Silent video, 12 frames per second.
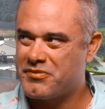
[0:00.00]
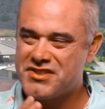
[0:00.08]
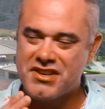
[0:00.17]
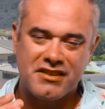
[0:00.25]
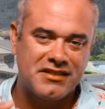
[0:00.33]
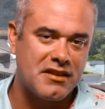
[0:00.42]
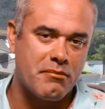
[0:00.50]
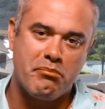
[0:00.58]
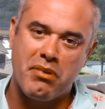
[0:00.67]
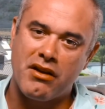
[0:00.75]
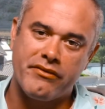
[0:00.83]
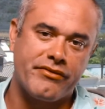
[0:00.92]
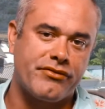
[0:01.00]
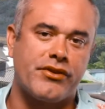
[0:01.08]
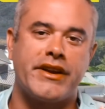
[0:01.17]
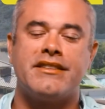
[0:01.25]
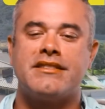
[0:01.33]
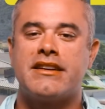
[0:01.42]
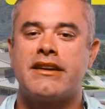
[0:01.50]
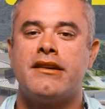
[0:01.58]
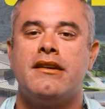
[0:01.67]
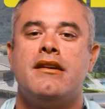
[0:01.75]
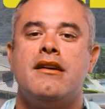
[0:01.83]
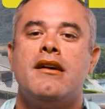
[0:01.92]
just above freezing,
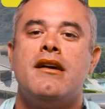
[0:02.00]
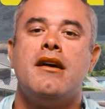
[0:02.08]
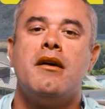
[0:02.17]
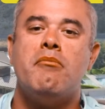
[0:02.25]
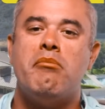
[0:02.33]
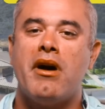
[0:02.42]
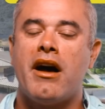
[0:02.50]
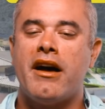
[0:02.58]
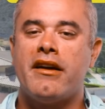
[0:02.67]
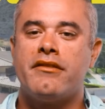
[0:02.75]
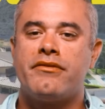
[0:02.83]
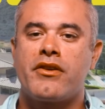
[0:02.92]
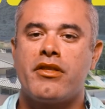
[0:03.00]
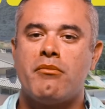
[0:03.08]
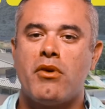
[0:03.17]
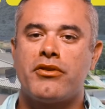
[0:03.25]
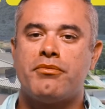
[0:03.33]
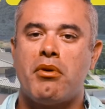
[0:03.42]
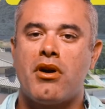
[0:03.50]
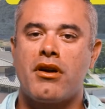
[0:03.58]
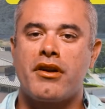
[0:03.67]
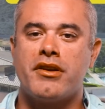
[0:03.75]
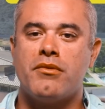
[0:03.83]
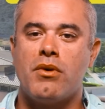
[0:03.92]
but for the most
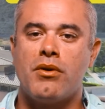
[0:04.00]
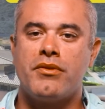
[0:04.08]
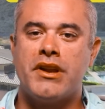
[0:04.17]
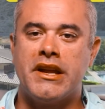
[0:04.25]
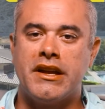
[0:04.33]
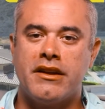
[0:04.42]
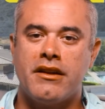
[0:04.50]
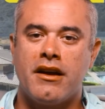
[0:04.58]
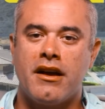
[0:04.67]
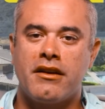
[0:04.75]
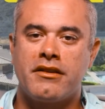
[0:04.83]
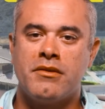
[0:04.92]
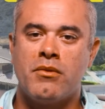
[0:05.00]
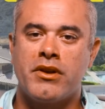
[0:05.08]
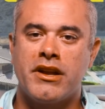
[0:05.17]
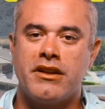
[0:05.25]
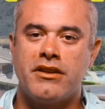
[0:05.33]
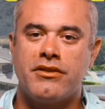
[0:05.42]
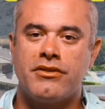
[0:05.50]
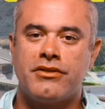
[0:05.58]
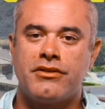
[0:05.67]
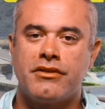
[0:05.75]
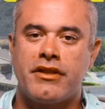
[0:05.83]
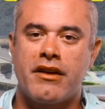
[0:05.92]
part, you won't need to
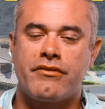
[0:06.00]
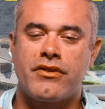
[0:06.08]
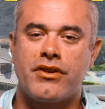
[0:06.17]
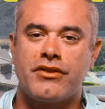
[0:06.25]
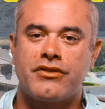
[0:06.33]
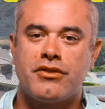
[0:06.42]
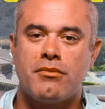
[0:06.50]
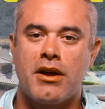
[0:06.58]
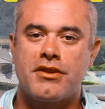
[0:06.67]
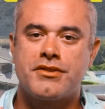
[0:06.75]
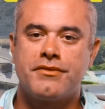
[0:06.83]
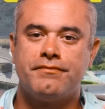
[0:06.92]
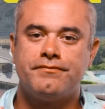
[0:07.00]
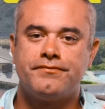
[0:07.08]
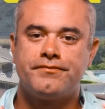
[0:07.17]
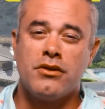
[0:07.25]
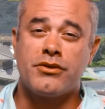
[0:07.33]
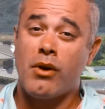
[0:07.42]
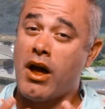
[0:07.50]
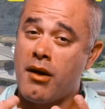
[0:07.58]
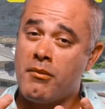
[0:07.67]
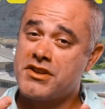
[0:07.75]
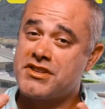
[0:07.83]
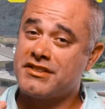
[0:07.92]
use that furnace too much. So how
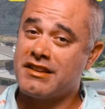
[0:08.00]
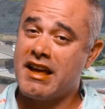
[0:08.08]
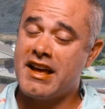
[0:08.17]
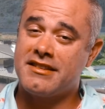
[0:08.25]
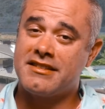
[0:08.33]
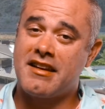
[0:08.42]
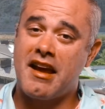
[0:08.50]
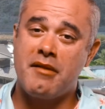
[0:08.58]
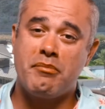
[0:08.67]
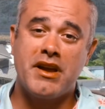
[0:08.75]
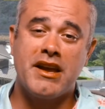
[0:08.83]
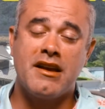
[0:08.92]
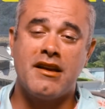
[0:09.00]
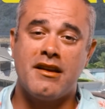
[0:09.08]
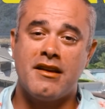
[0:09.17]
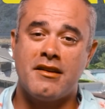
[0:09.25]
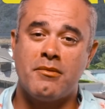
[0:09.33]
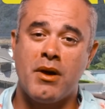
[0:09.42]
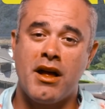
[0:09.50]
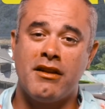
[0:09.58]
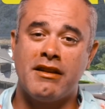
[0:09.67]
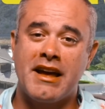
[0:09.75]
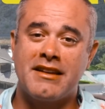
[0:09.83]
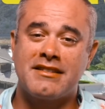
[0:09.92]
much is landscaping? Well,
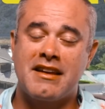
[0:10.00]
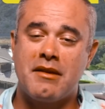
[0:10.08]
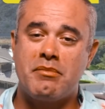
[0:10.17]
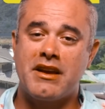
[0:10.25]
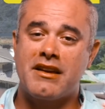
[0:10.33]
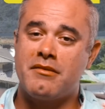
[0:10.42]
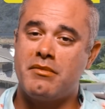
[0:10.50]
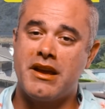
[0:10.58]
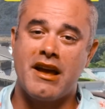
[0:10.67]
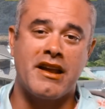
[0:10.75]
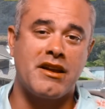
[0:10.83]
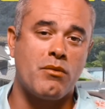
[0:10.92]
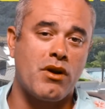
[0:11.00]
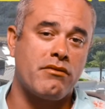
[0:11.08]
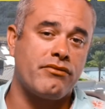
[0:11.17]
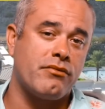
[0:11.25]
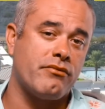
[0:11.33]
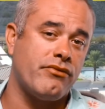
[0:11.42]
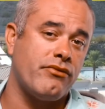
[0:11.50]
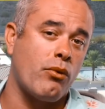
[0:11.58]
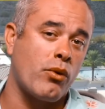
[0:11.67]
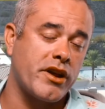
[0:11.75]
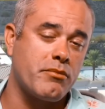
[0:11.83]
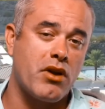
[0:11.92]
landscaping can be anywhere from
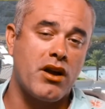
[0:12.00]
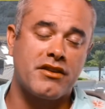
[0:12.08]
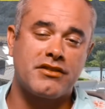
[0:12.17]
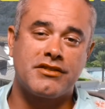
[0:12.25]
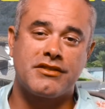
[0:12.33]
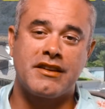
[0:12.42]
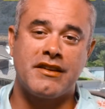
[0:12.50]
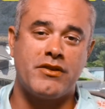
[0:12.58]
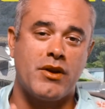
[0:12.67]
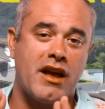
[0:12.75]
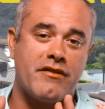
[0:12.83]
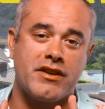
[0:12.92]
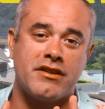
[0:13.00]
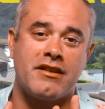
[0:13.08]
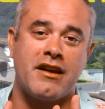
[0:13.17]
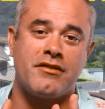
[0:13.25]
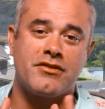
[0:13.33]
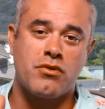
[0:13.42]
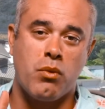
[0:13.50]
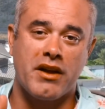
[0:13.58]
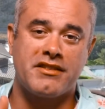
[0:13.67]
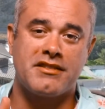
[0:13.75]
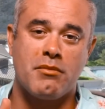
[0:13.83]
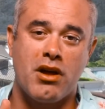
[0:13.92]
$40 if you have it
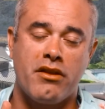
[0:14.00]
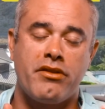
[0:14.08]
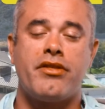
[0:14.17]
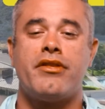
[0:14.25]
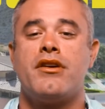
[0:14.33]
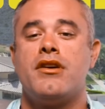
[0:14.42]
twice a month,